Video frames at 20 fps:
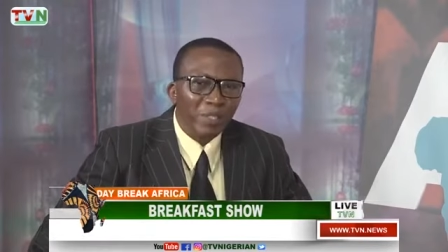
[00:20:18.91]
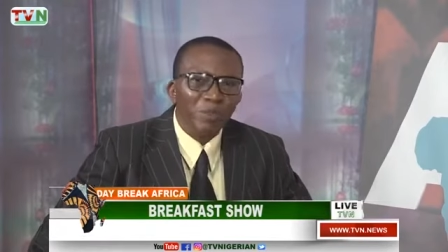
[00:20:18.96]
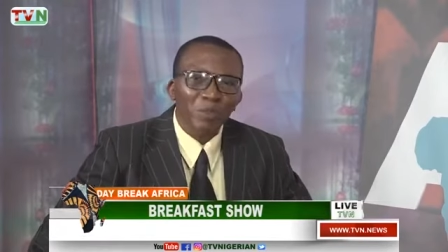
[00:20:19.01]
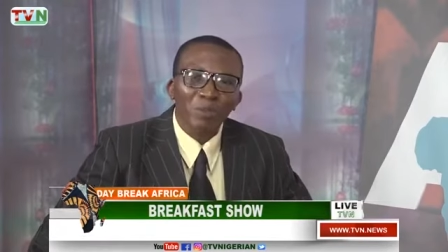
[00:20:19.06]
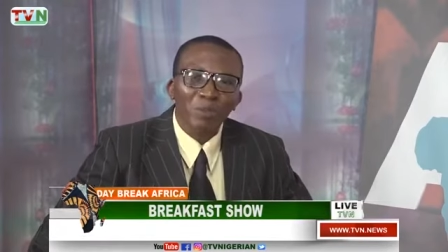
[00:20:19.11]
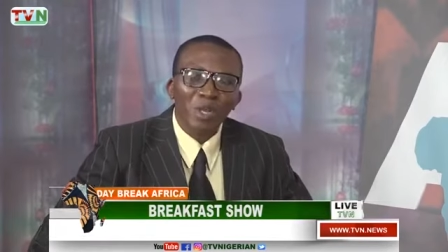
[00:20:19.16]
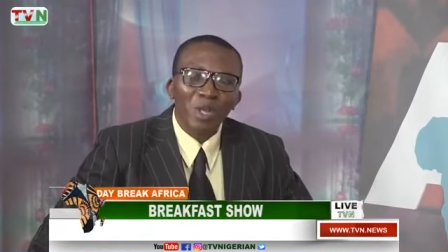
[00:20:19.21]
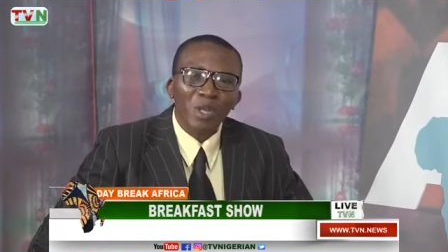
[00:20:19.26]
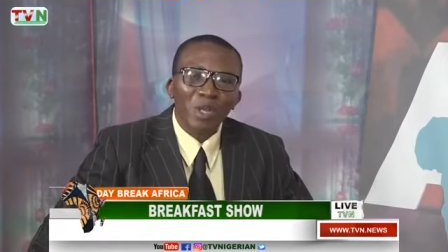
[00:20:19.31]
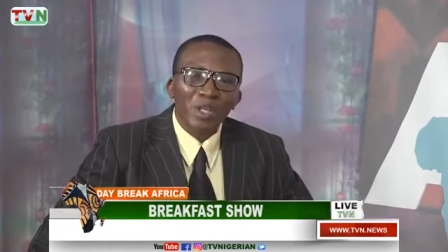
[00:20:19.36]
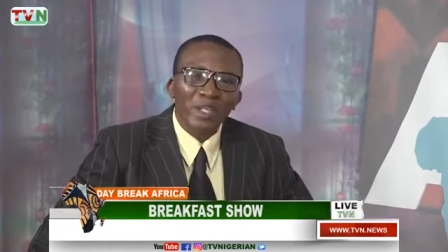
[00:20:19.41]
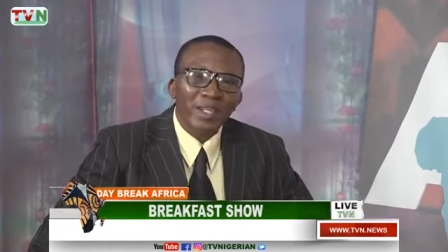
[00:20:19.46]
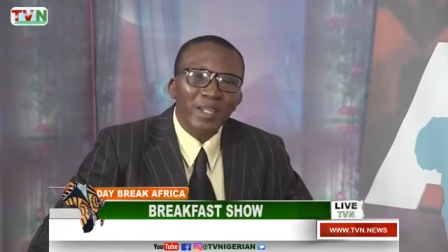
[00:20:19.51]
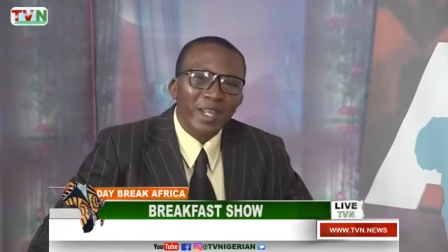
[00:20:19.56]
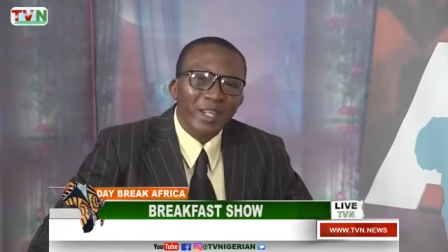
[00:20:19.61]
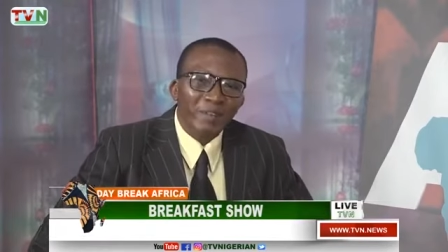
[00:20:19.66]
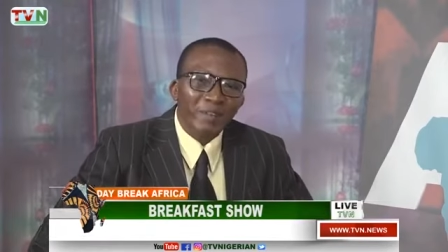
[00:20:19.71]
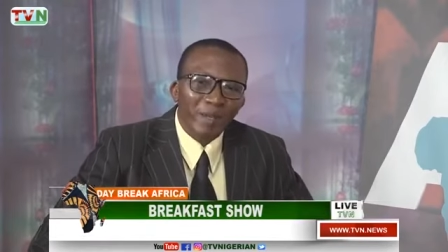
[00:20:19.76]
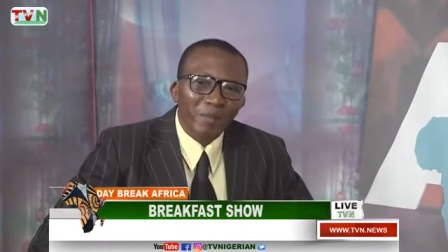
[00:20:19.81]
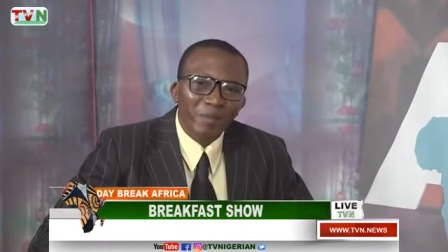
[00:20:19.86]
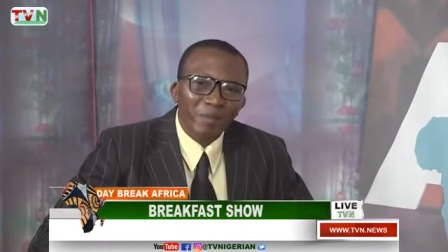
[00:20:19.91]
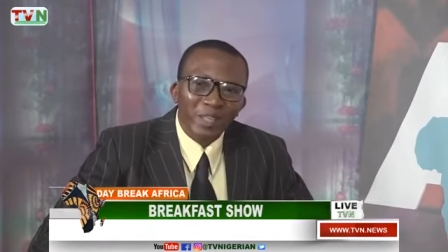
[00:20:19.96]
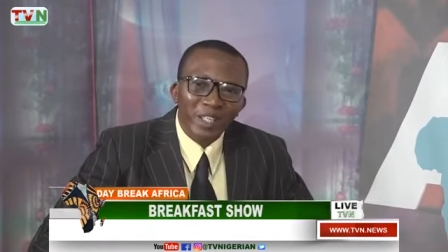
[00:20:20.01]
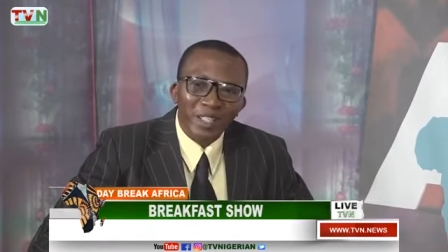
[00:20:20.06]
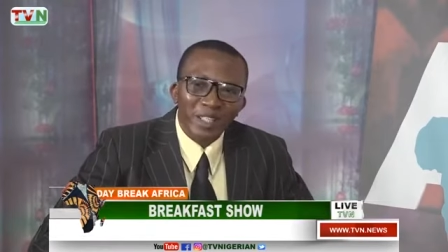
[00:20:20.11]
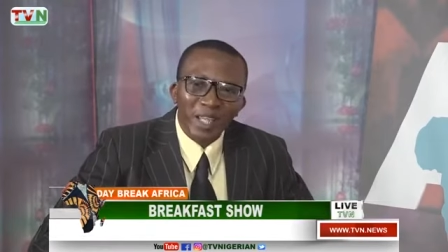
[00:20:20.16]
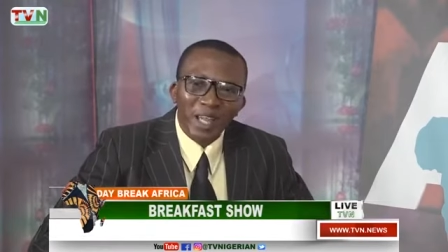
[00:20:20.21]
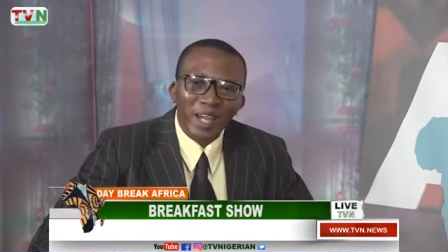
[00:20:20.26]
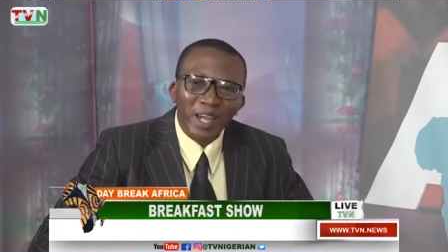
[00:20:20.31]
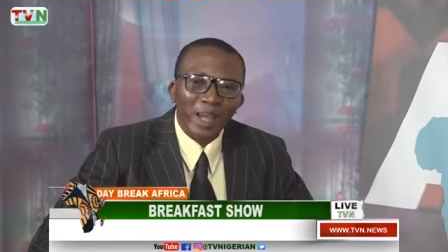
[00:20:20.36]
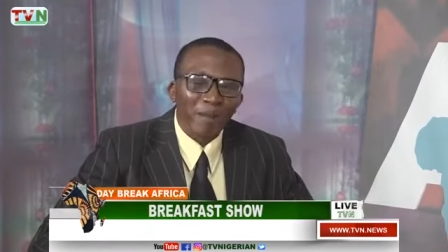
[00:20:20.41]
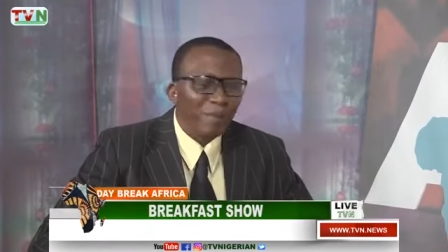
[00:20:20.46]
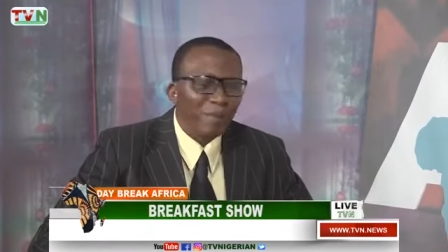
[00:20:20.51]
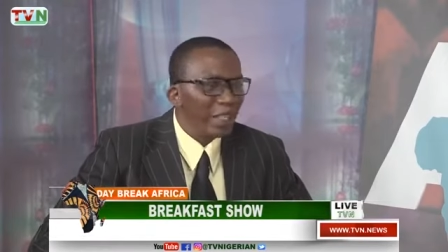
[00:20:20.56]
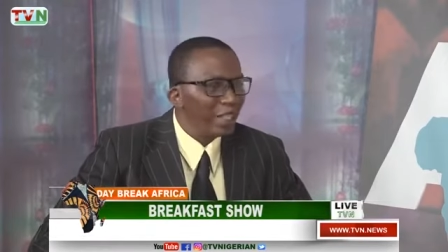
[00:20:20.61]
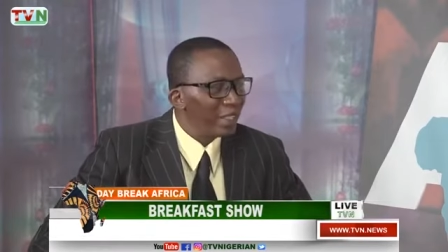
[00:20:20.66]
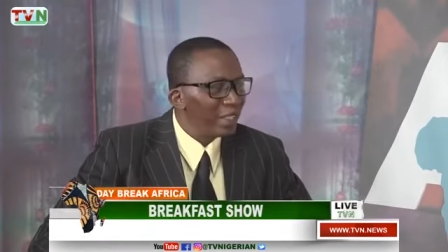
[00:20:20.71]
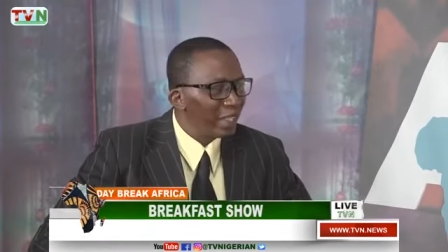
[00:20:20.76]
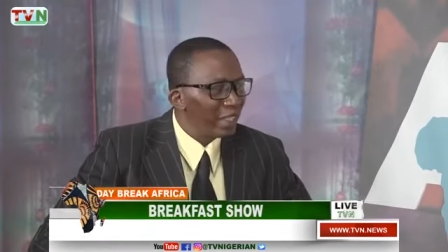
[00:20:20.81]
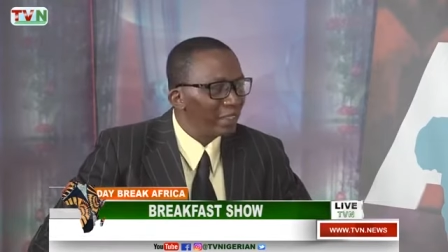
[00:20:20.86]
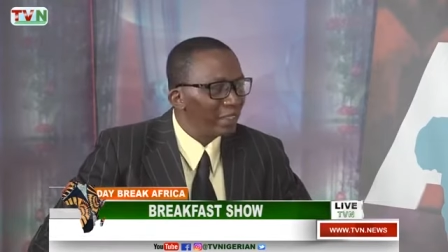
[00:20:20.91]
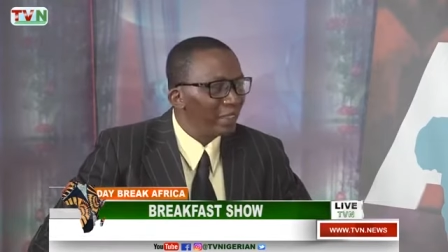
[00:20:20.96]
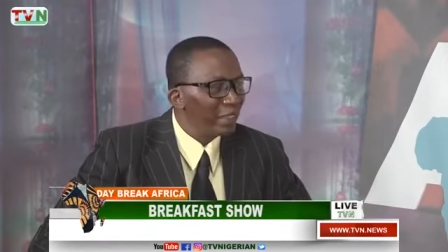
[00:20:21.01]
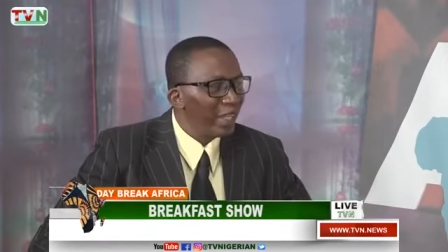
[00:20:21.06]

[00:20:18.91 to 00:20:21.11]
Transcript: So the Nigerian police are our partners.